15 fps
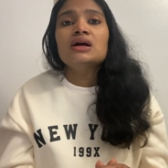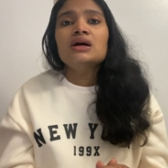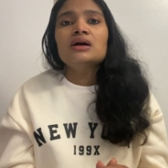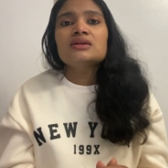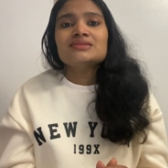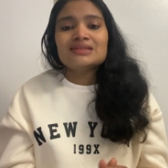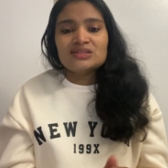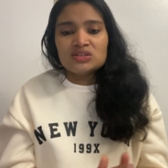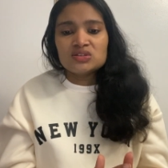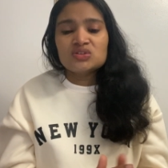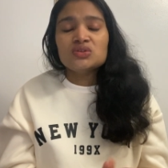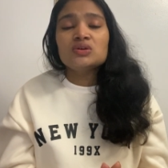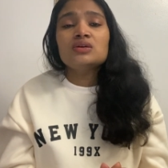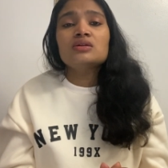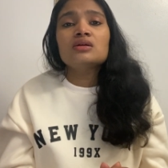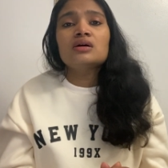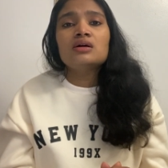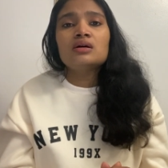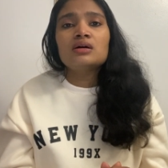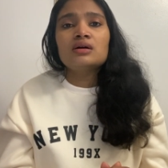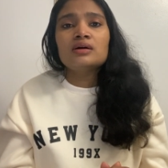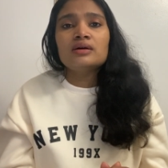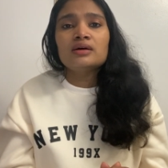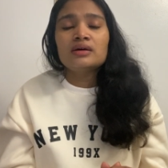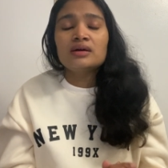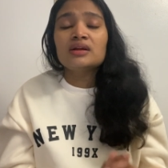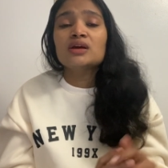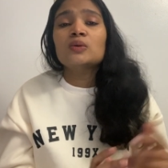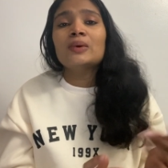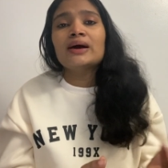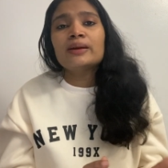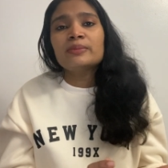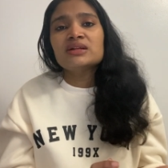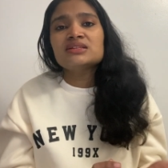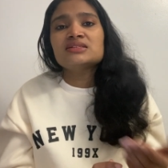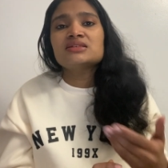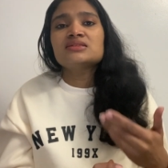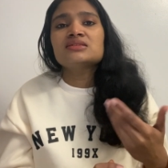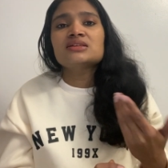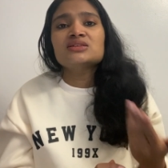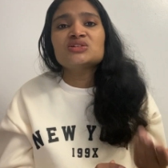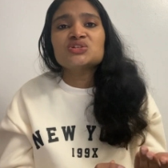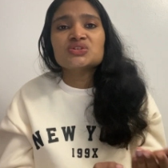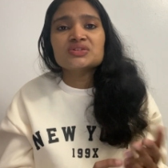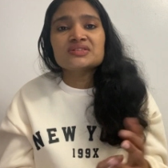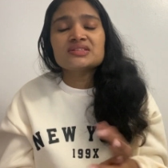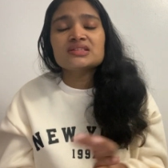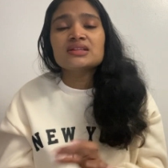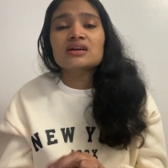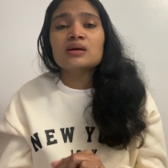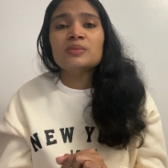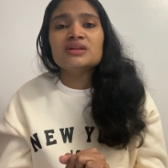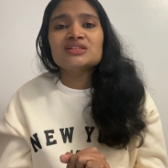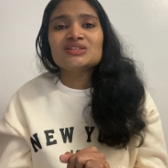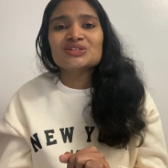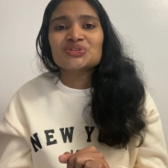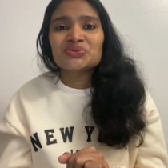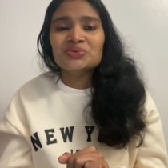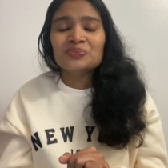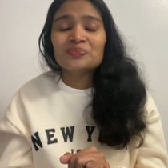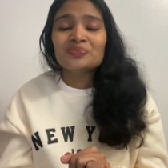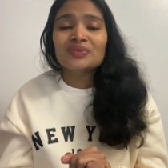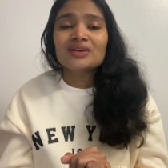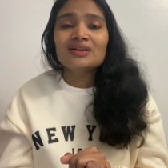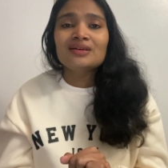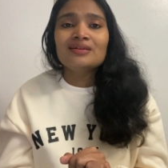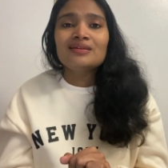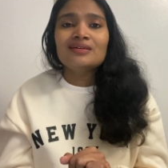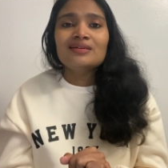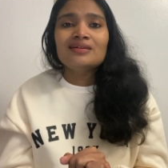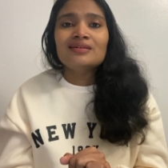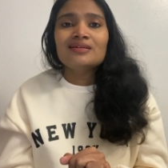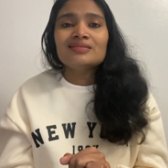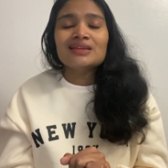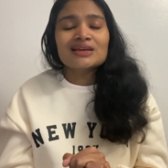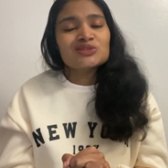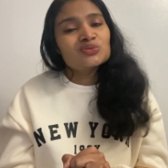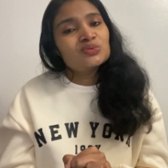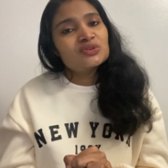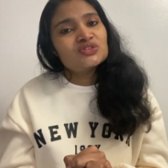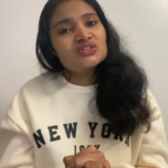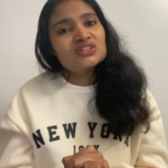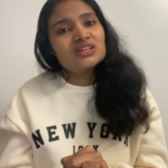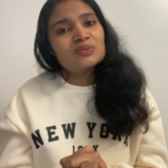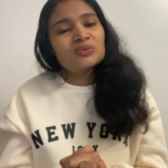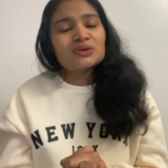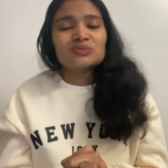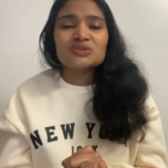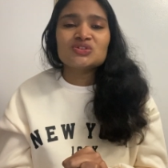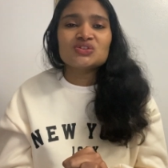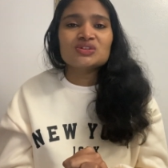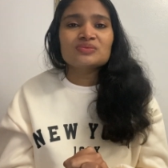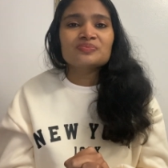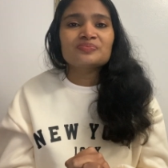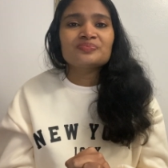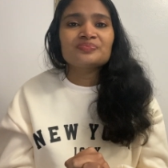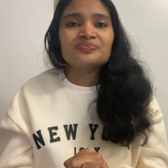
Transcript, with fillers: suggest your uh, requirements and suggestions in the comment section thanks for watching keep on watching